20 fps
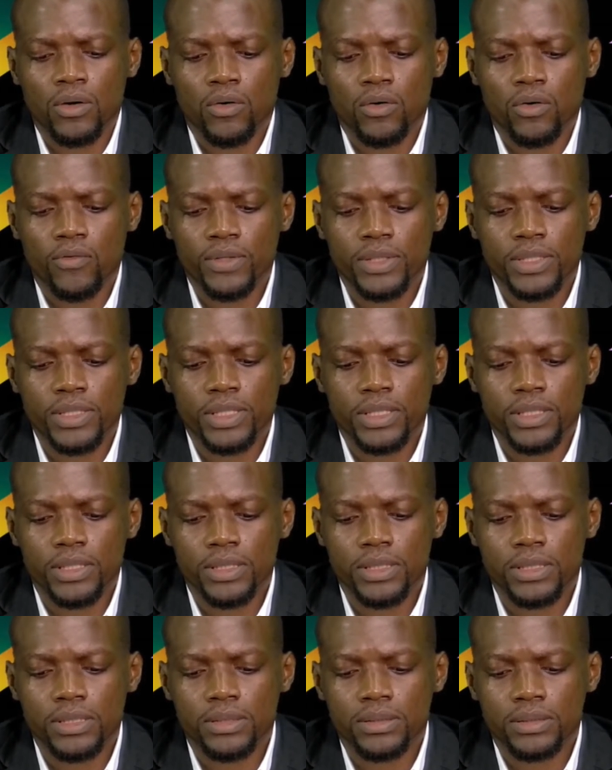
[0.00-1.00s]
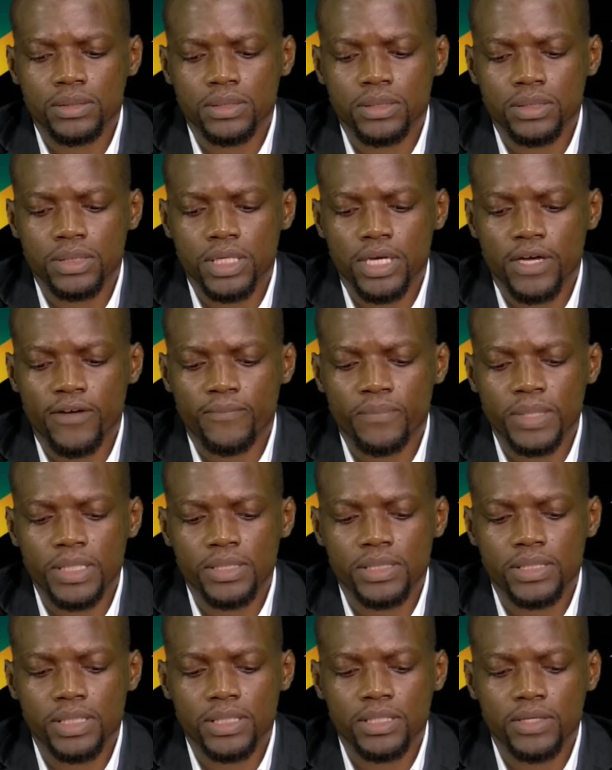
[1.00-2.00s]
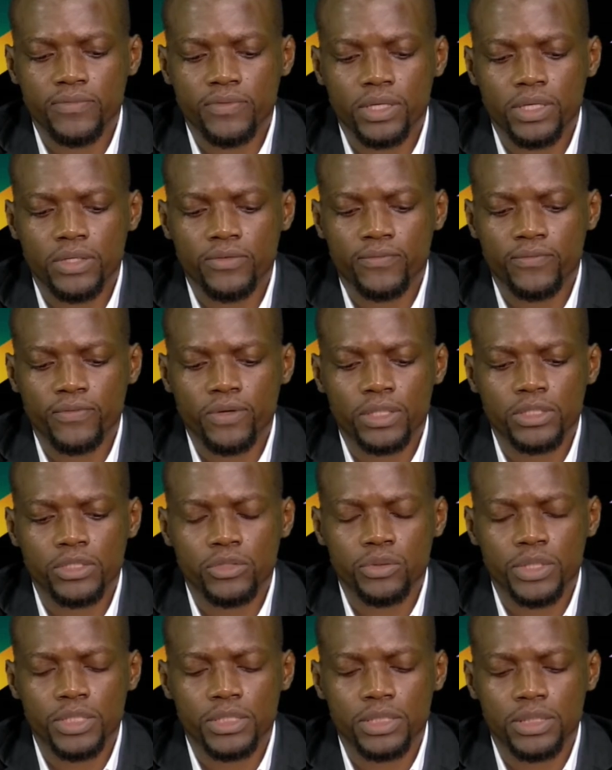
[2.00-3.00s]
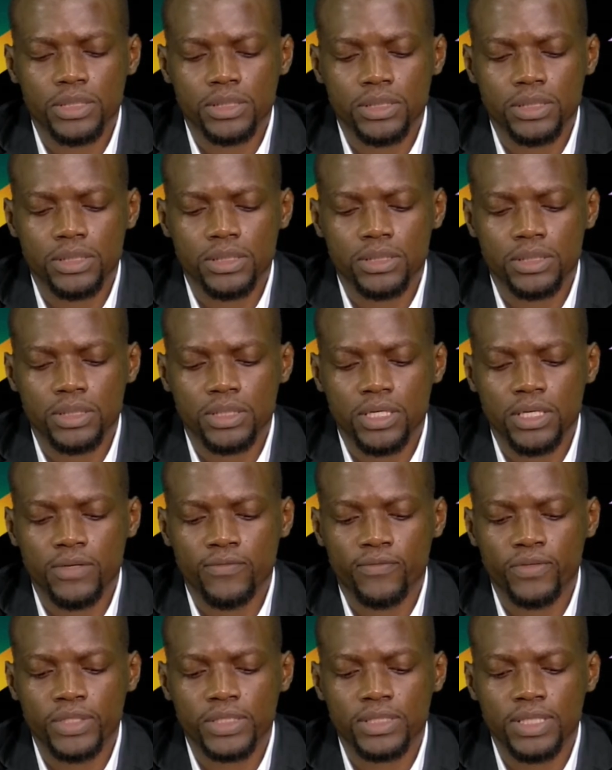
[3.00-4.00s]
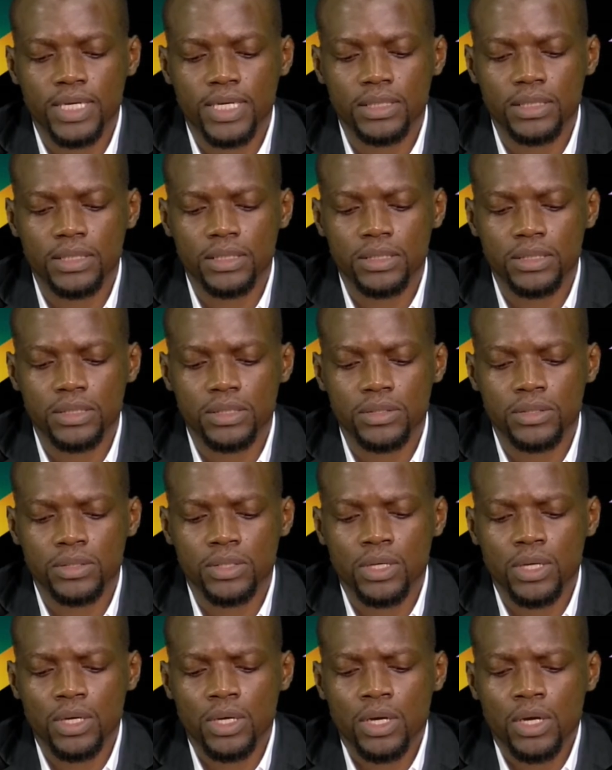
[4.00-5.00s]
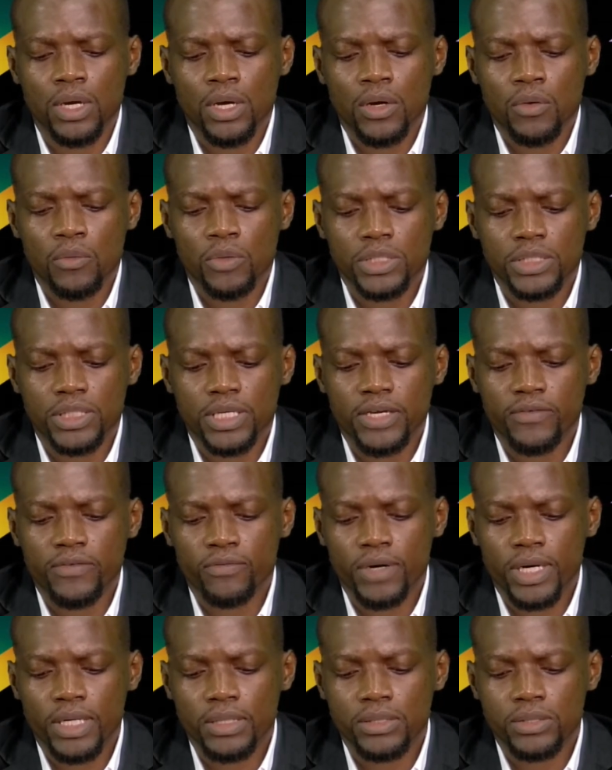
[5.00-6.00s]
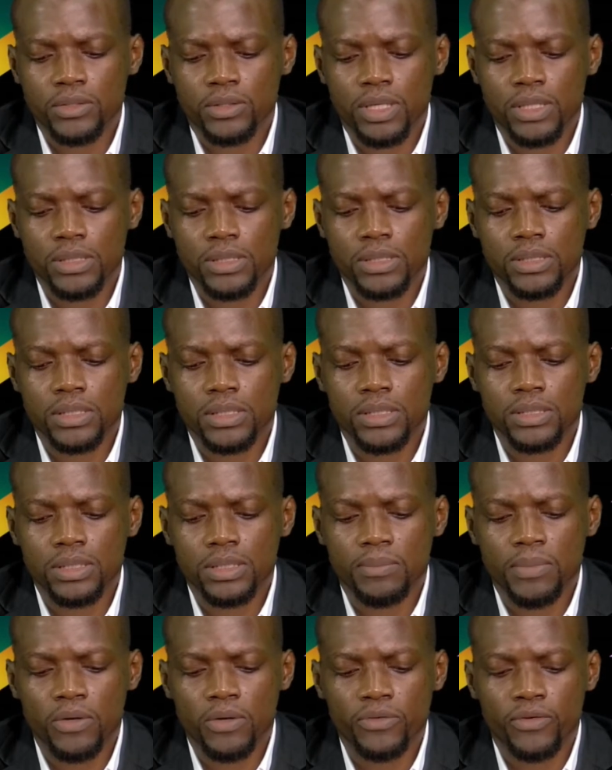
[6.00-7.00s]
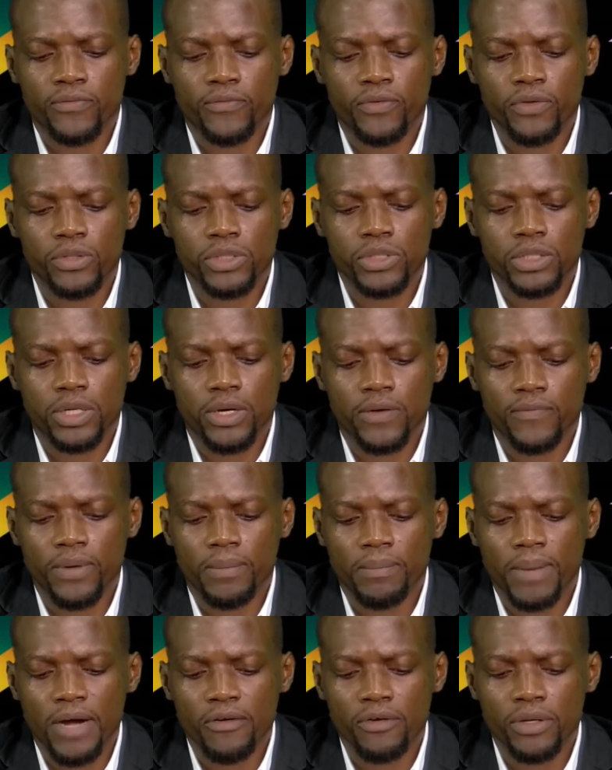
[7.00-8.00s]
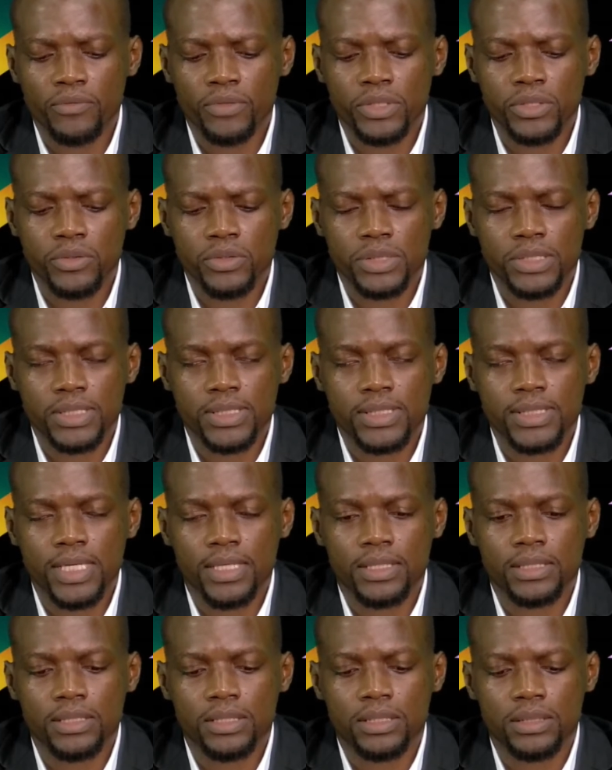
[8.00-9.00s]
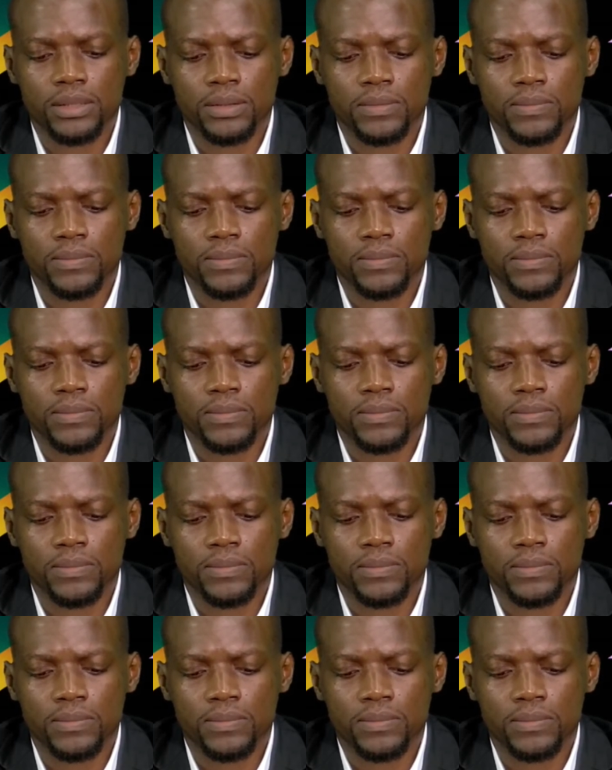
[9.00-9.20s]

Over the years, there have been significant fluctuations in fish landings, which gave rise to concerns about the future of the marine resources sector.